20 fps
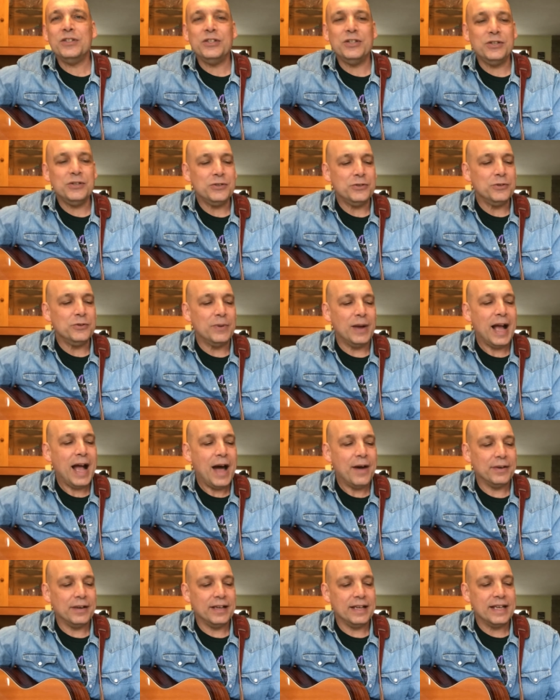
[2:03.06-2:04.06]
you
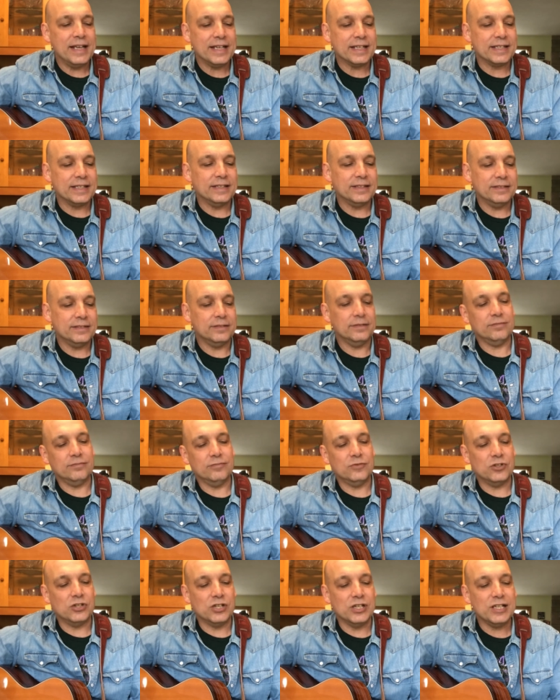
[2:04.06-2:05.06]
out of
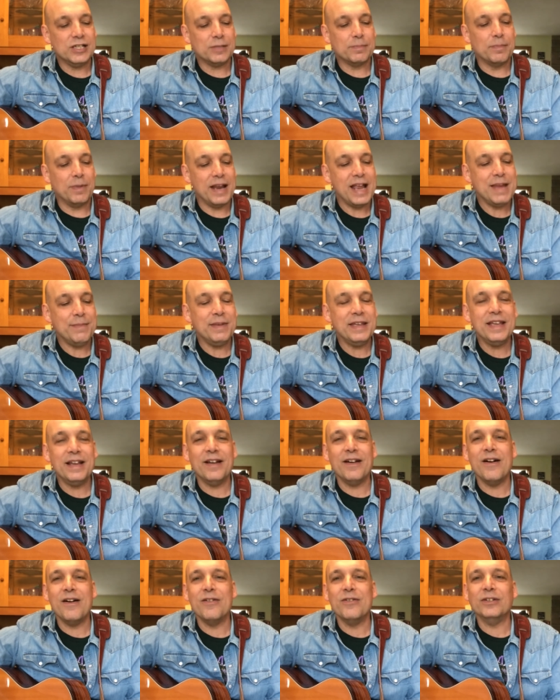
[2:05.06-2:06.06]
Lincoln. Just blame
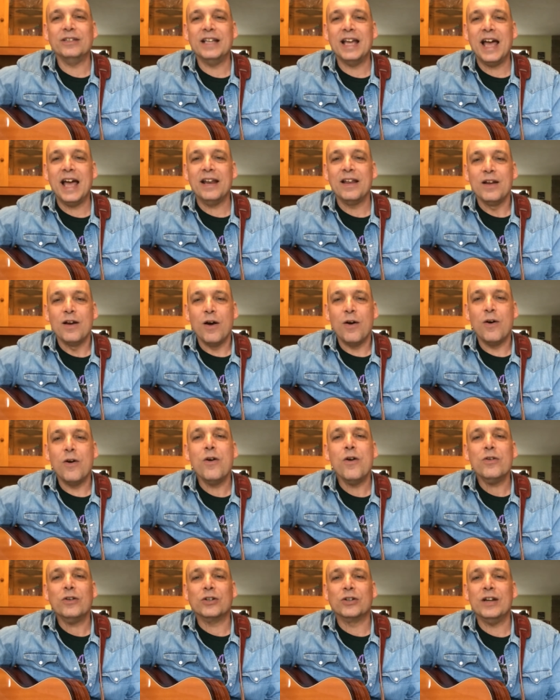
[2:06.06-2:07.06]
it on that
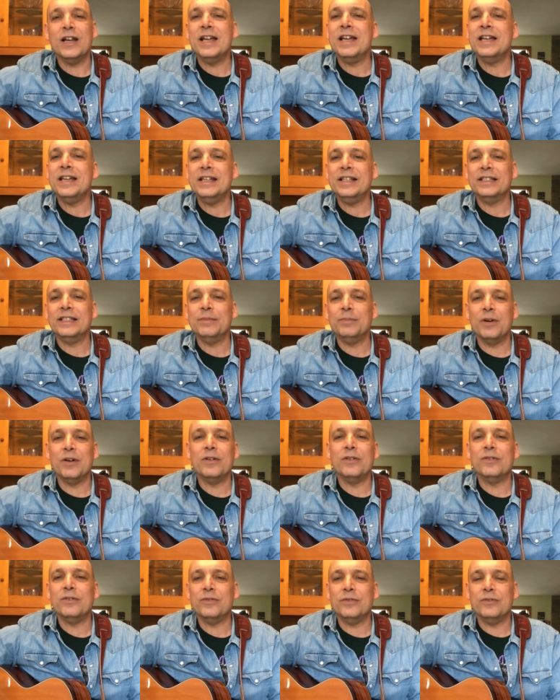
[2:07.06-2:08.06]
old crazy
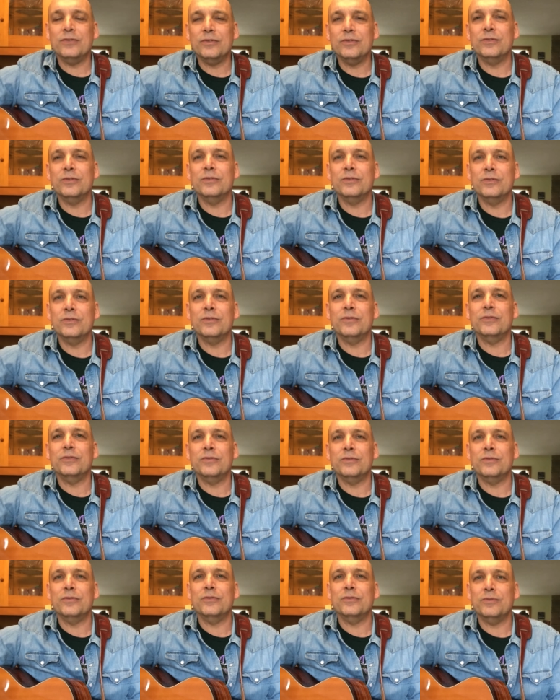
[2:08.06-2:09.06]
bone.
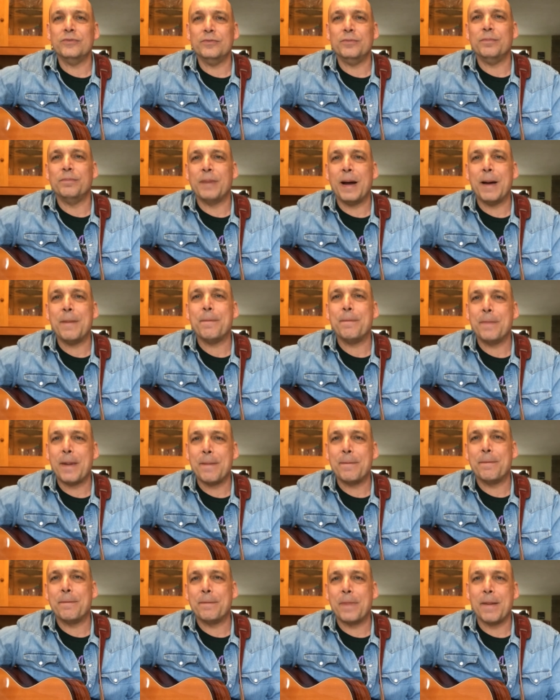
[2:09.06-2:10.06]
Ba
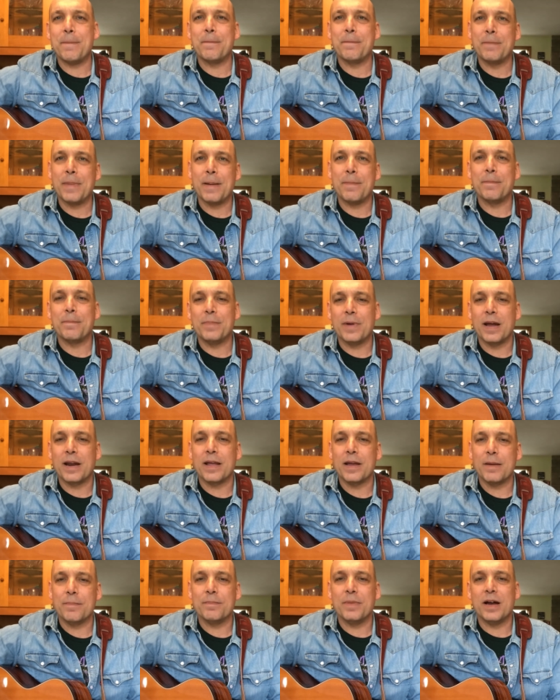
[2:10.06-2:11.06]
ba ba ba ba
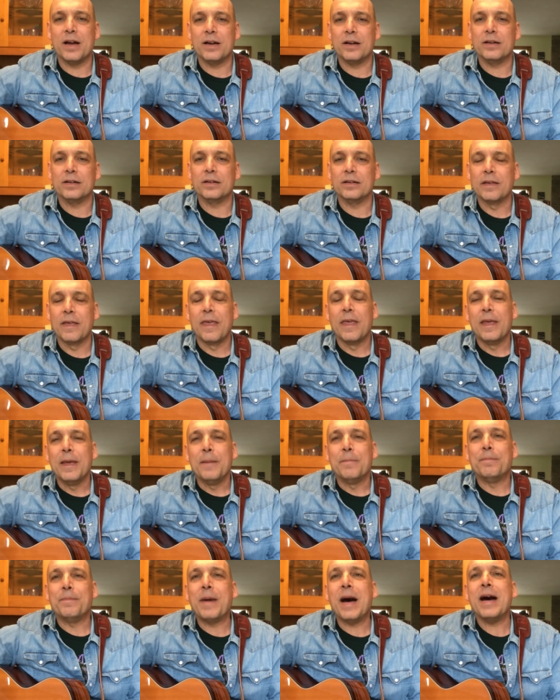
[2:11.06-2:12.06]
da ba
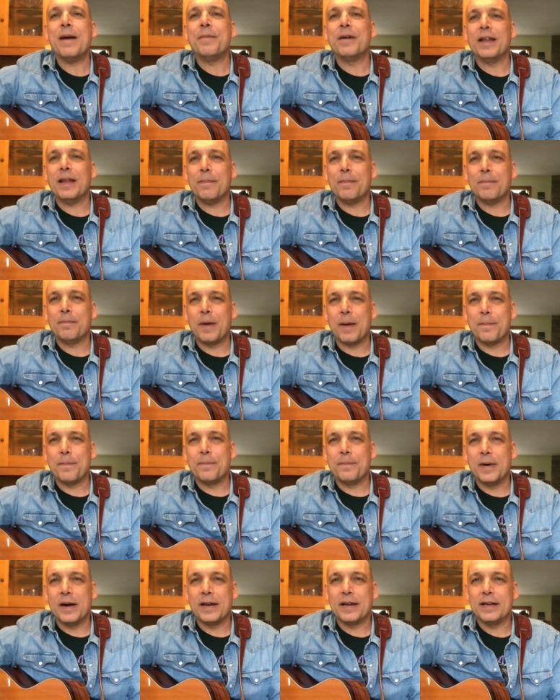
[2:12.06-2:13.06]
ba ba da ba
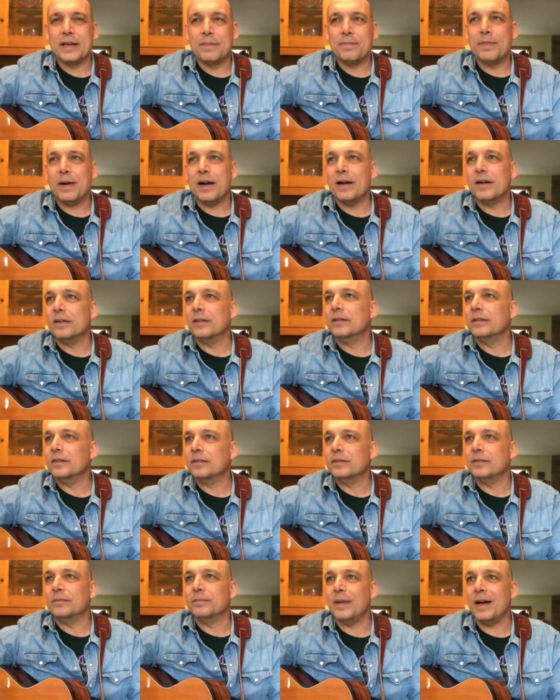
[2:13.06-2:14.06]
ba da
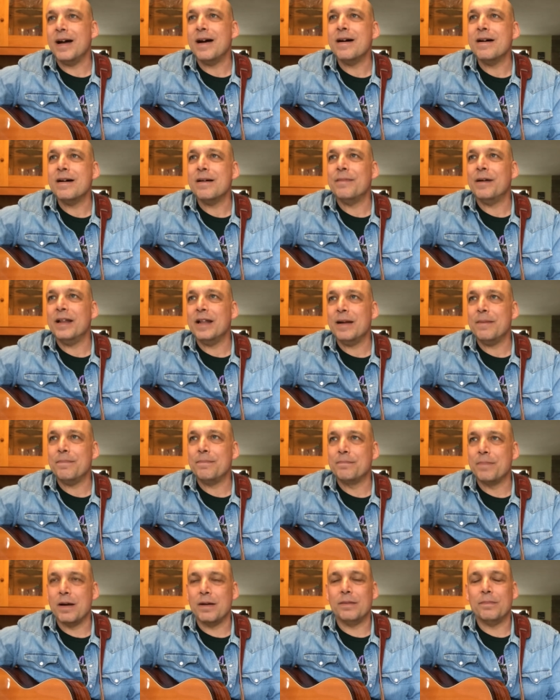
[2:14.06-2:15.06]
ba ba ba da
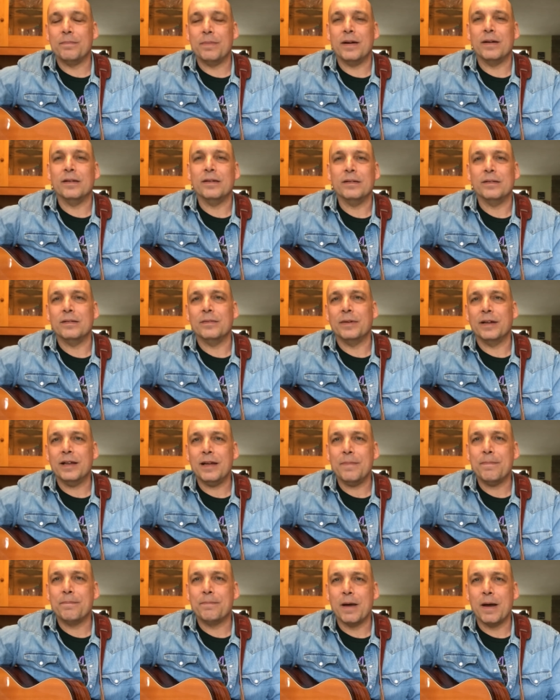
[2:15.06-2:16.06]
ba ba ba
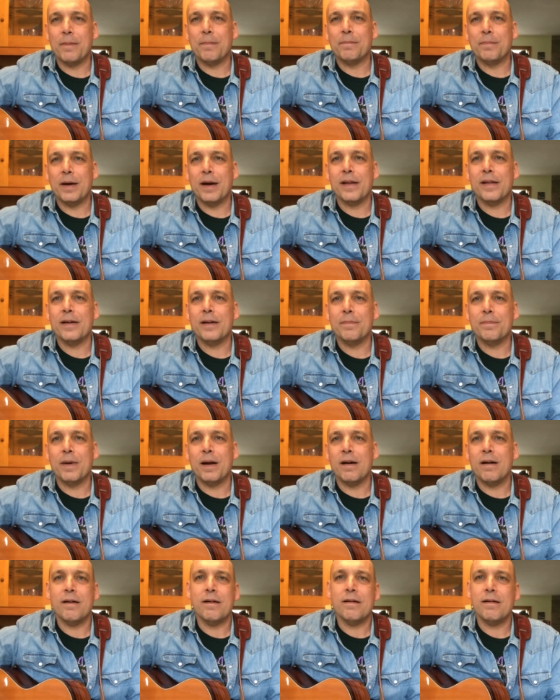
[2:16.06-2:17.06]
da ba ba da
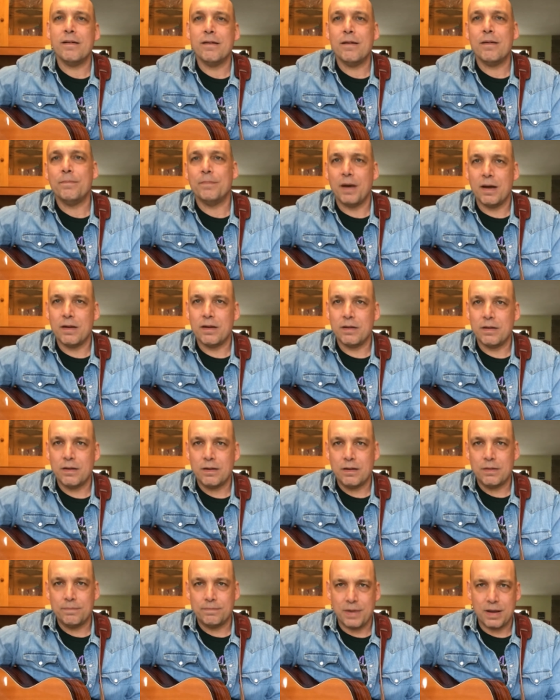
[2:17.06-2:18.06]
ba ba
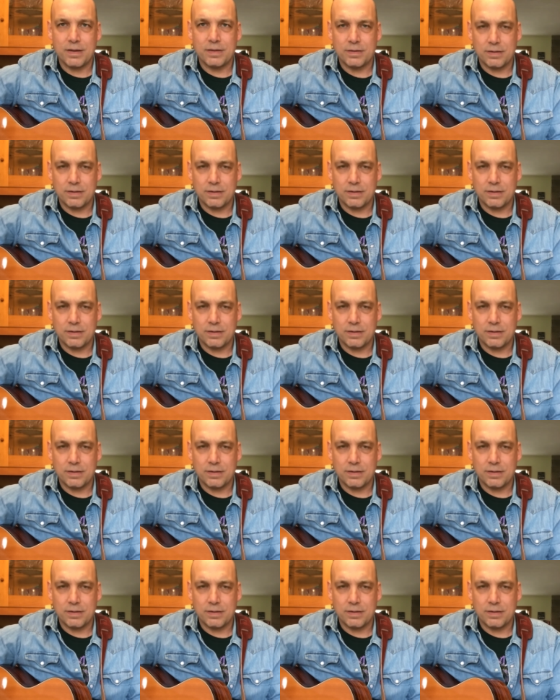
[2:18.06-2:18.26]
ba